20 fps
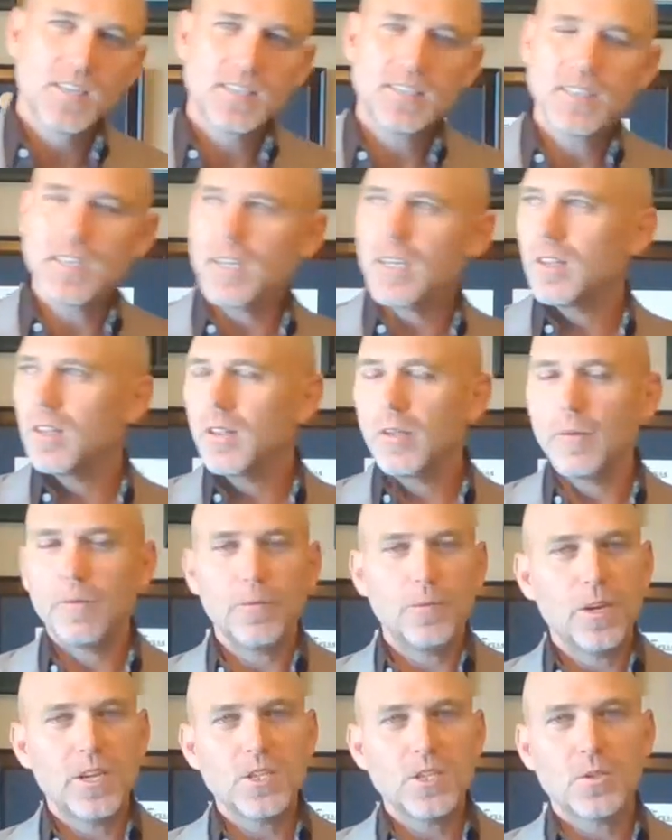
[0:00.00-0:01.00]
See, the
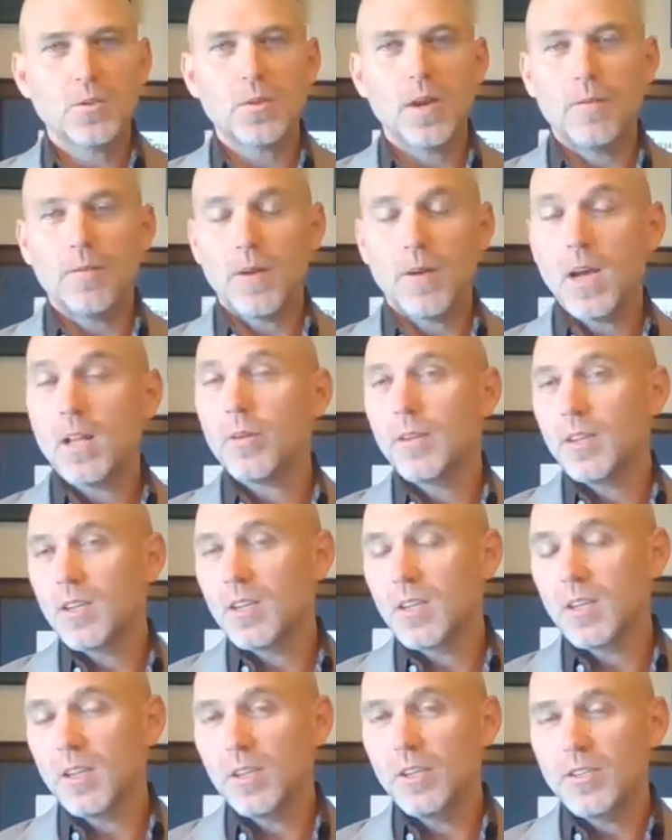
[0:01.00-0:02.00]
French, following the
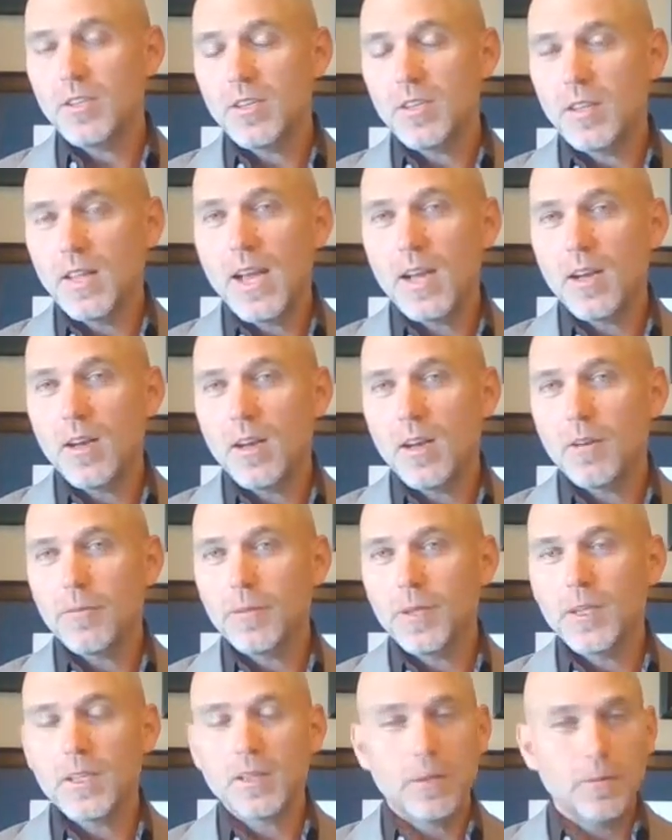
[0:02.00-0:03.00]
conclusion of that
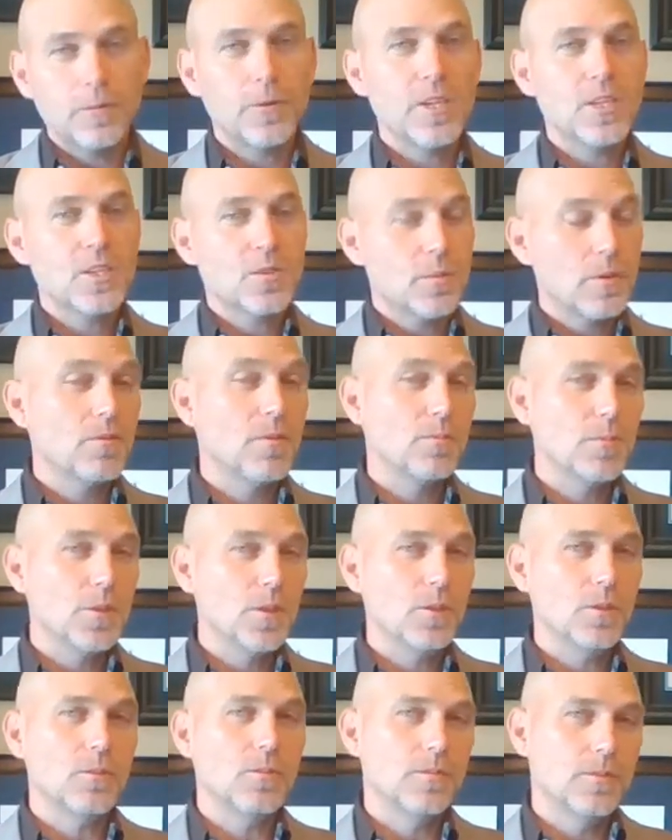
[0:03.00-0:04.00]
conflict, the French were
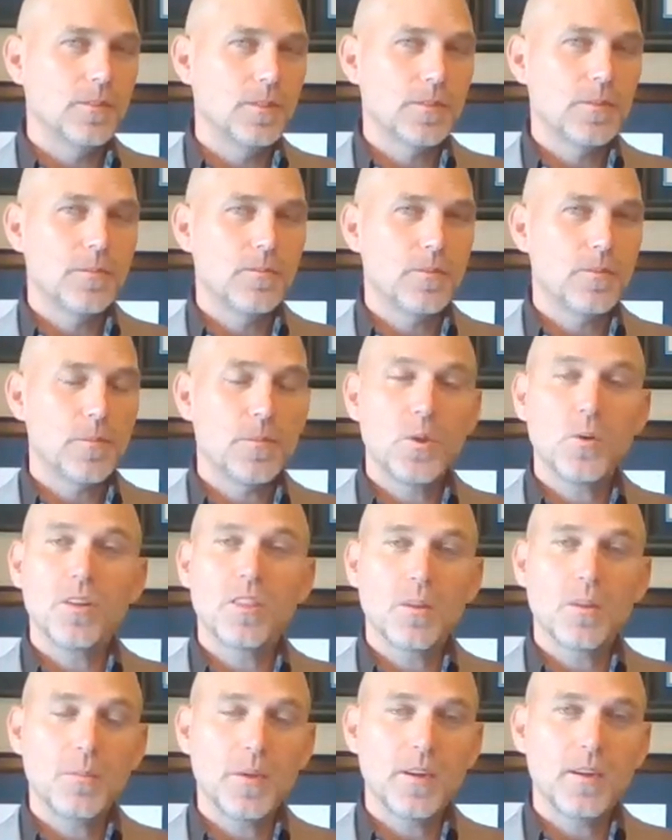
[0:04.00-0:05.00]
removed from
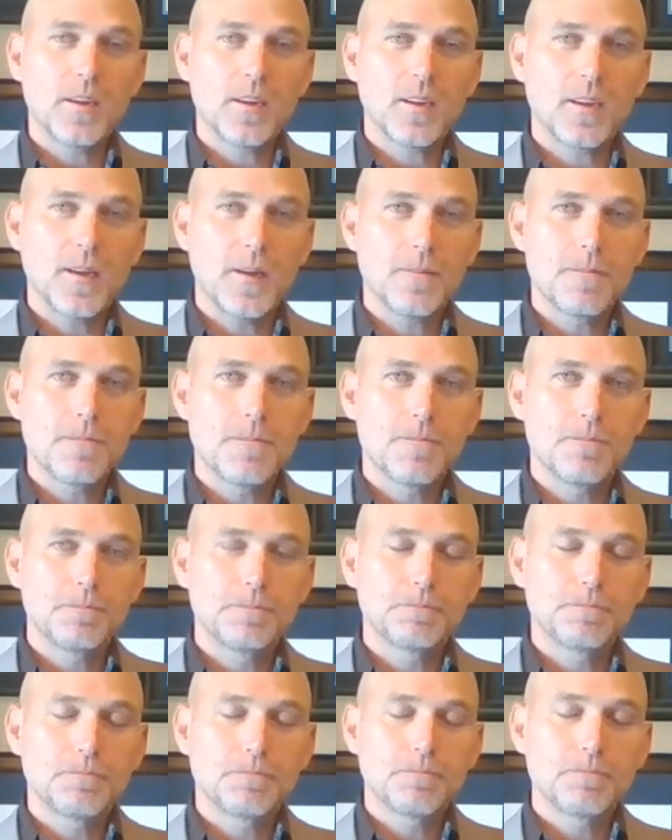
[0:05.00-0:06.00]
North America.
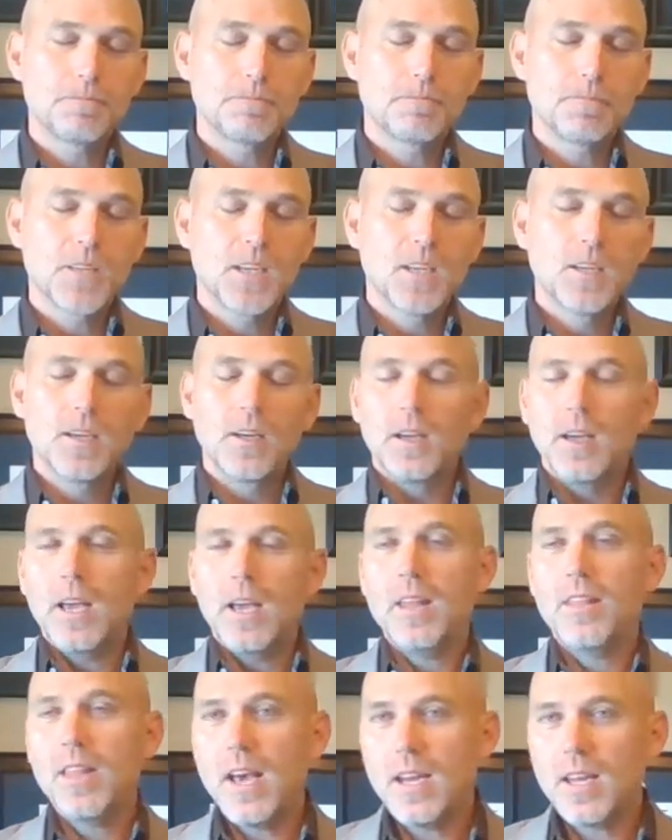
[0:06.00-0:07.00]

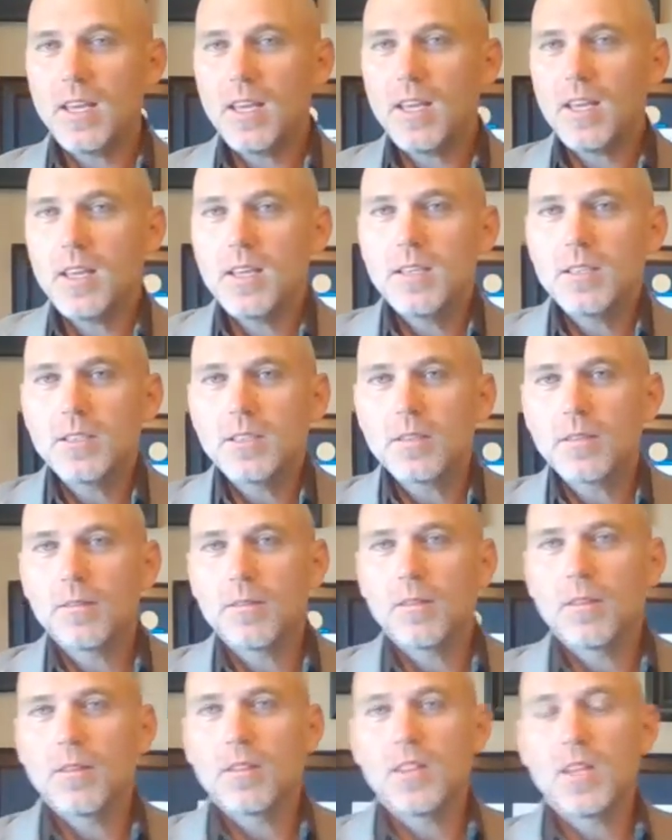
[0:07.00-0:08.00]
And that is
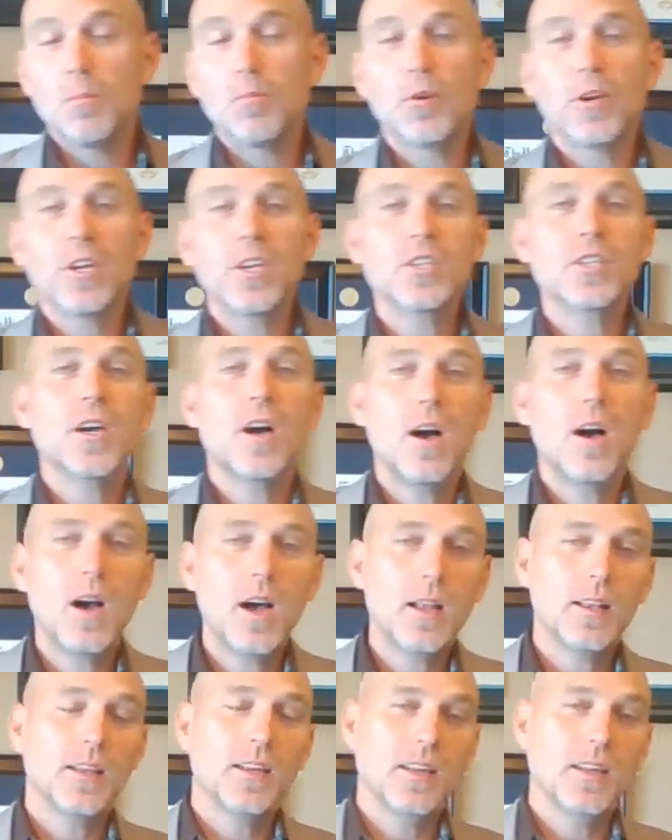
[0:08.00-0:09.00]
the British
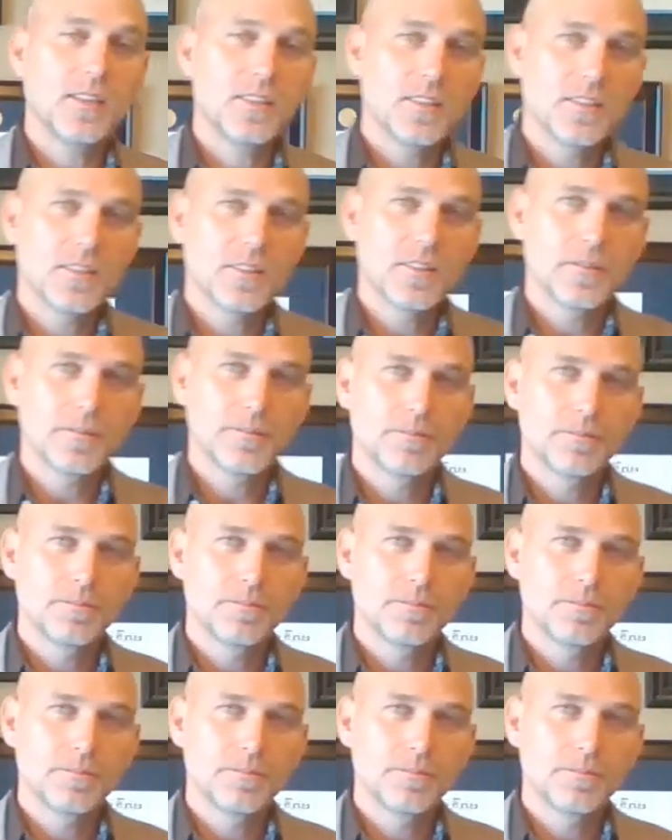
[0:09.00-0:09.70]
colonists.